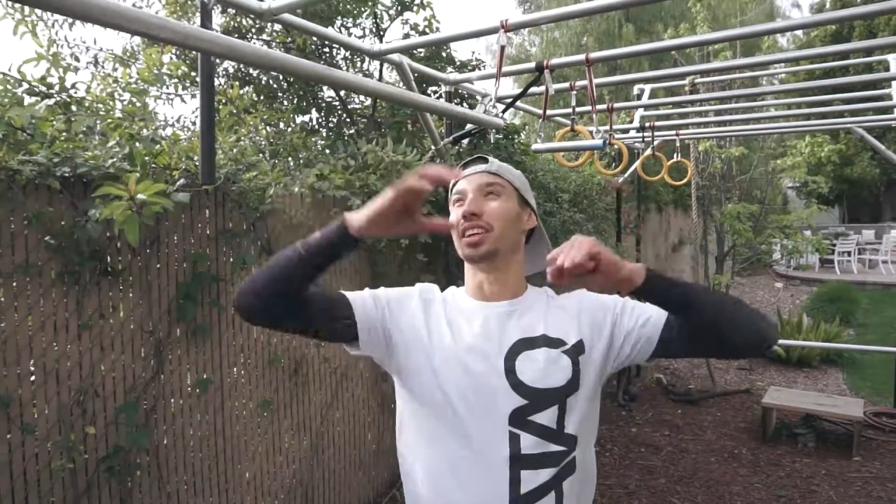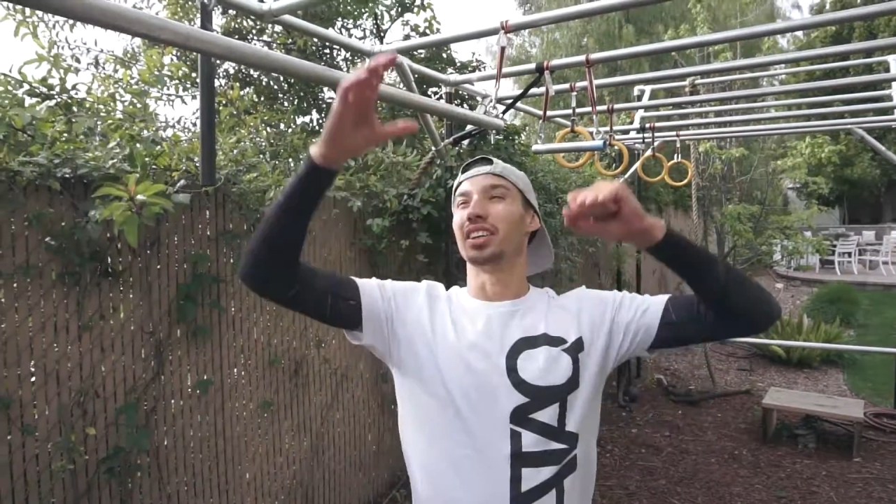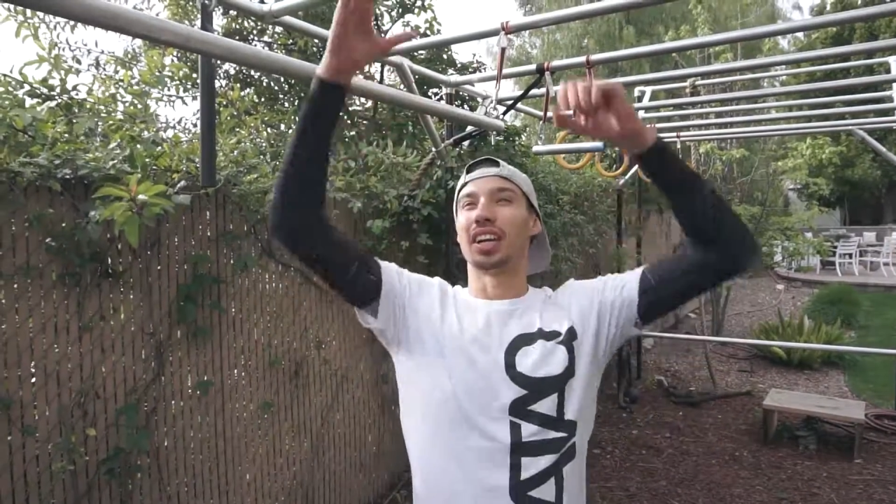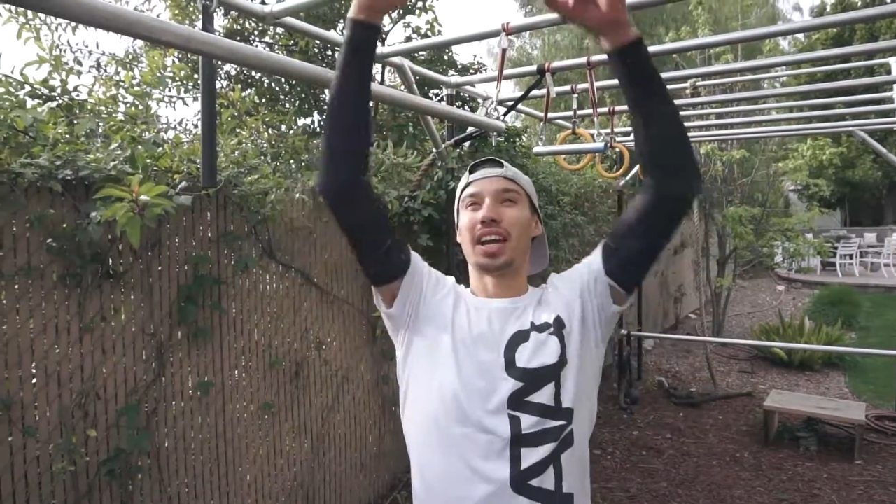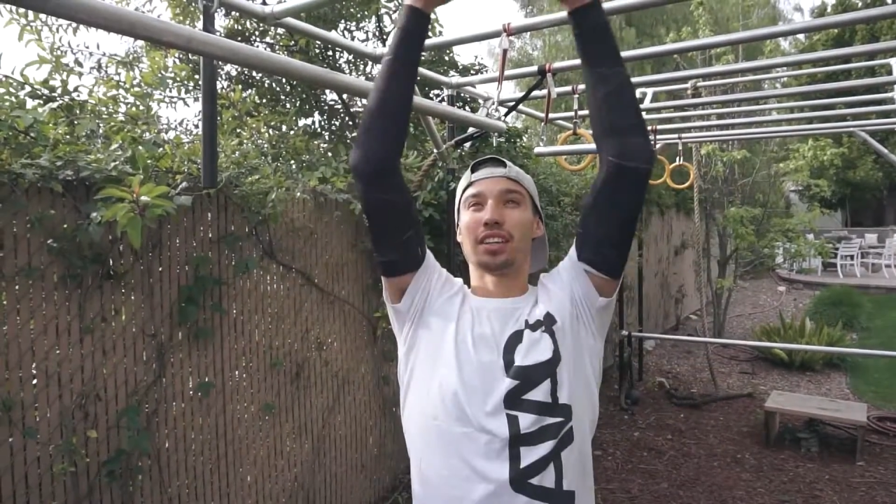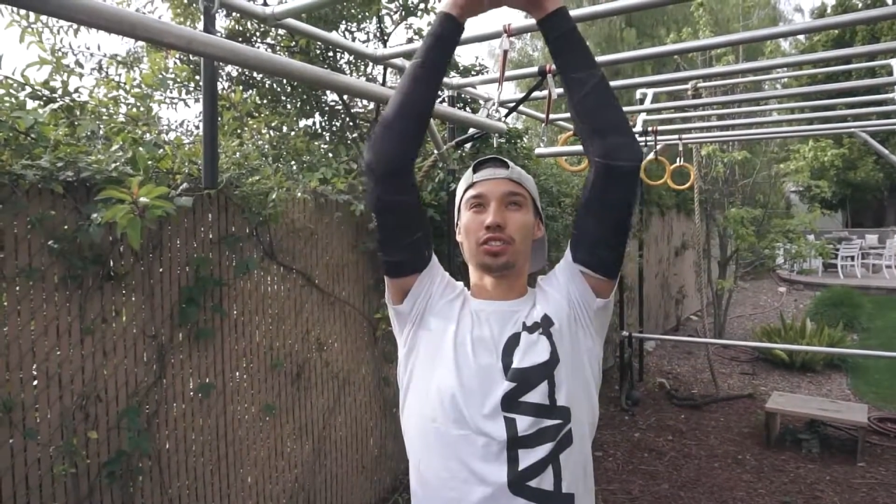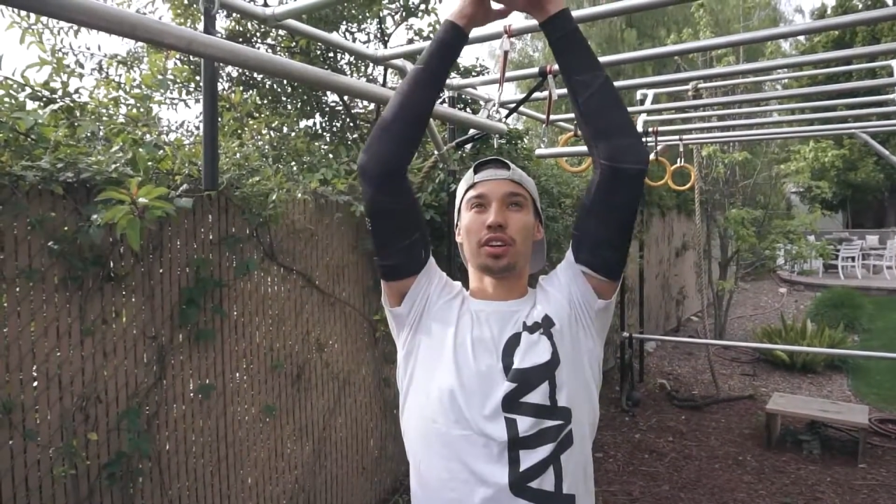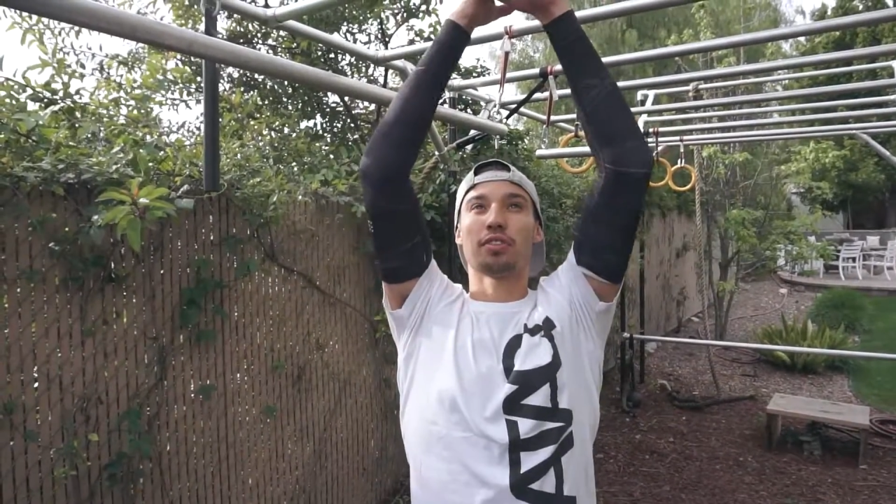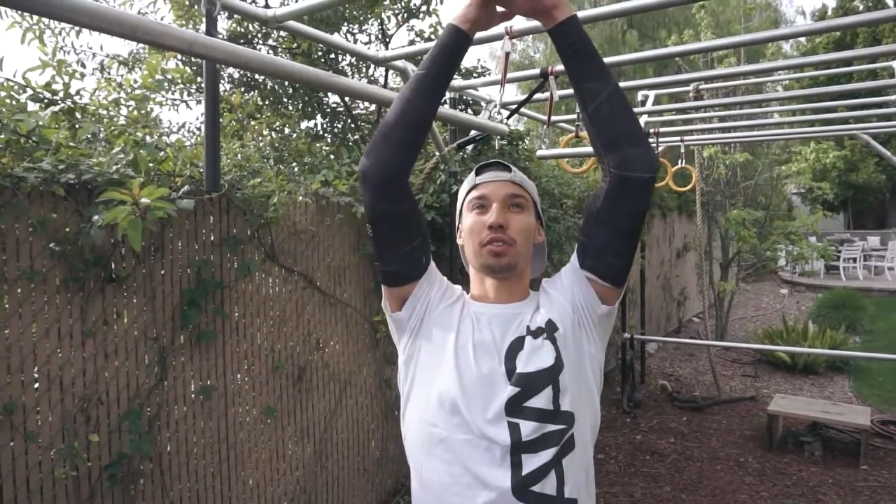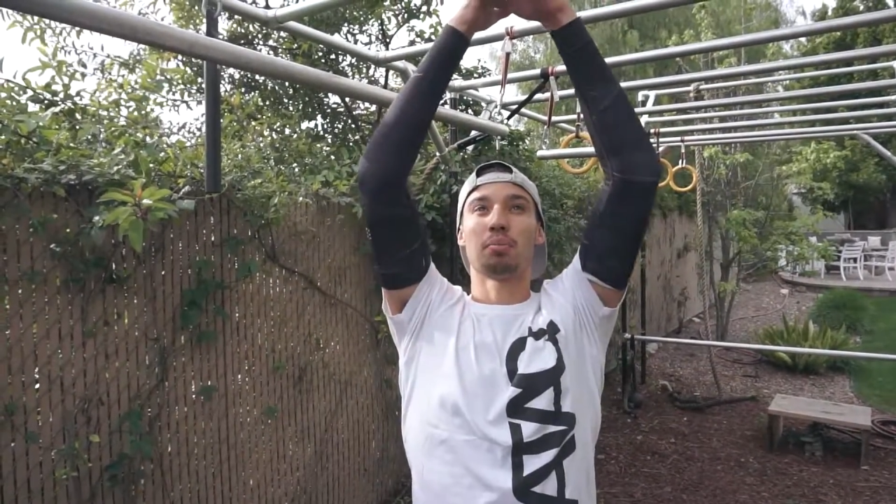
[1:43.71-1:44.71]
You're gonna hang
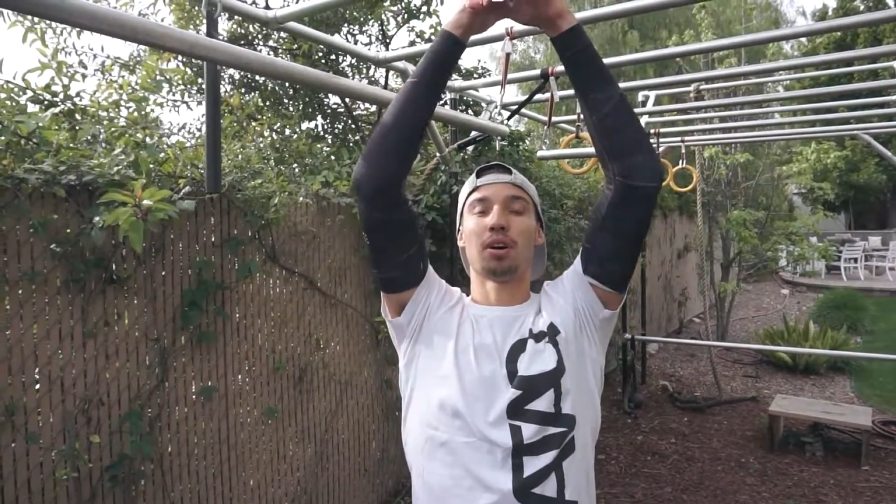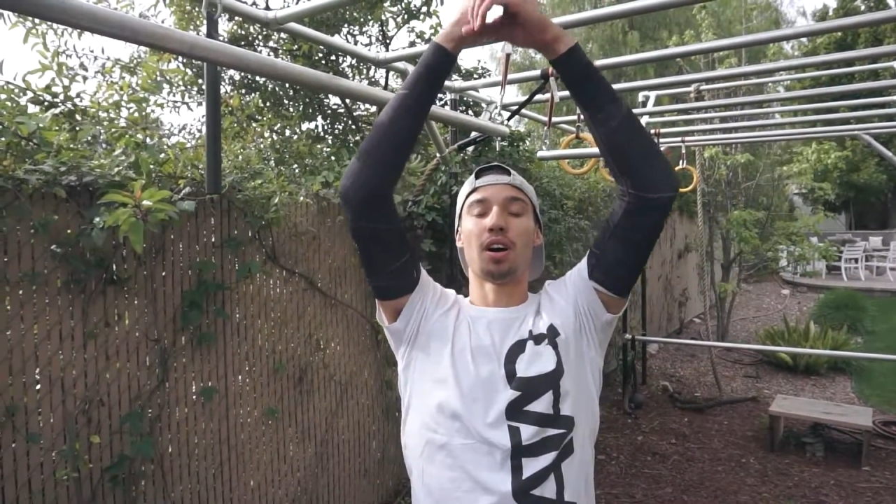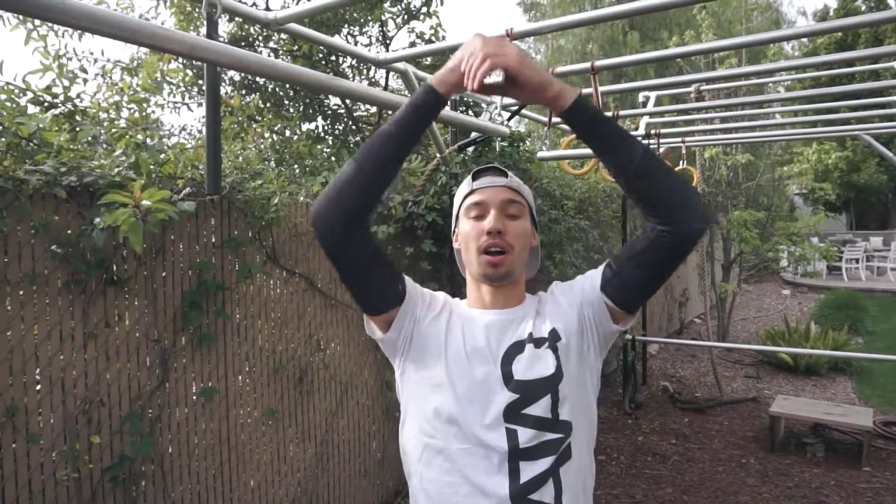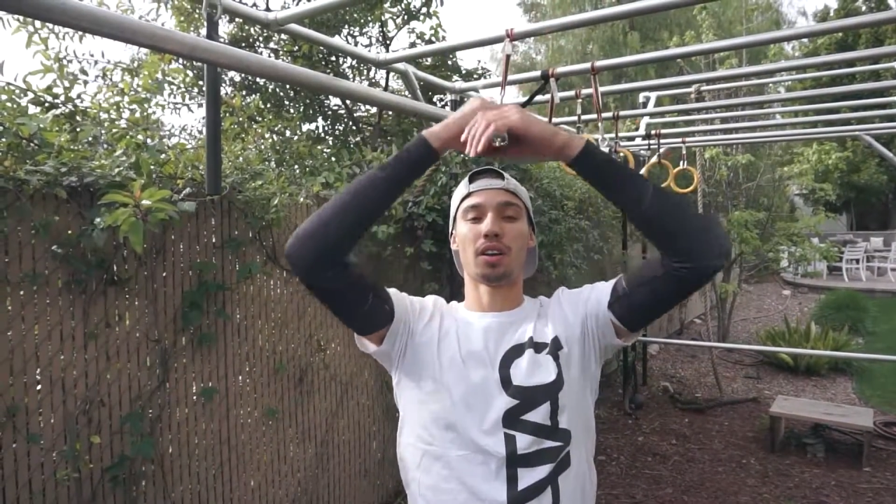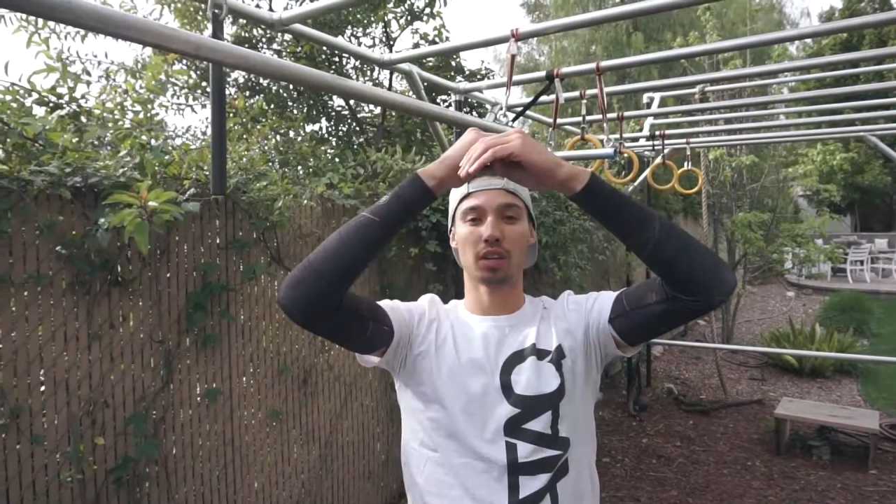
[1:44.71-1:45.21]
straight from the bar,